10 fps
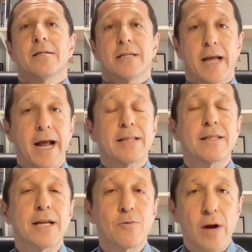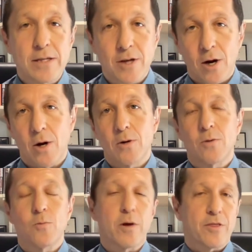The Anthony
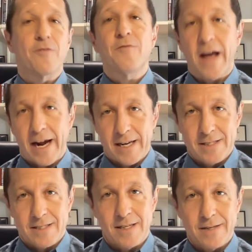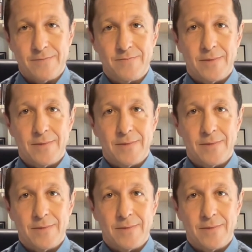Rendon with the fan incident.